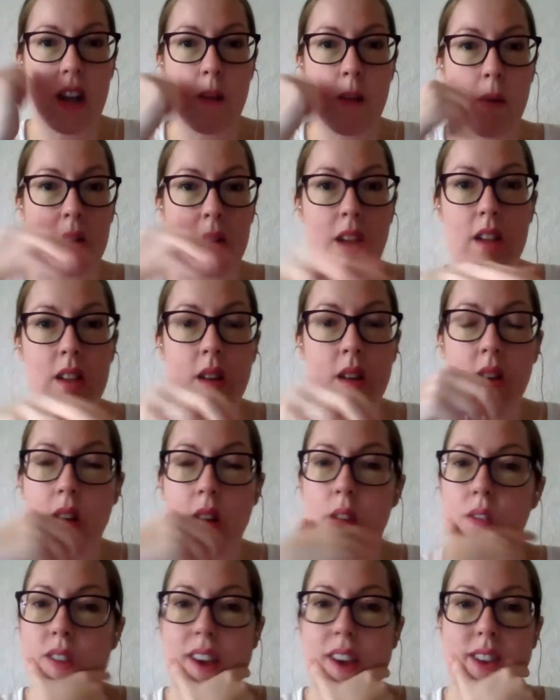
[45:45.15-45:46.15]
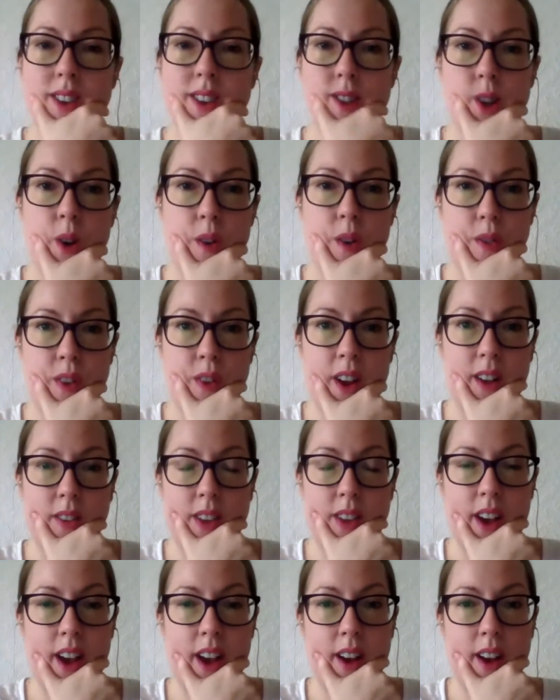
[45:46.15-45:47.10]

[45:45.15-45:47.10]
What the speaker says: I don't know if the other two have found that.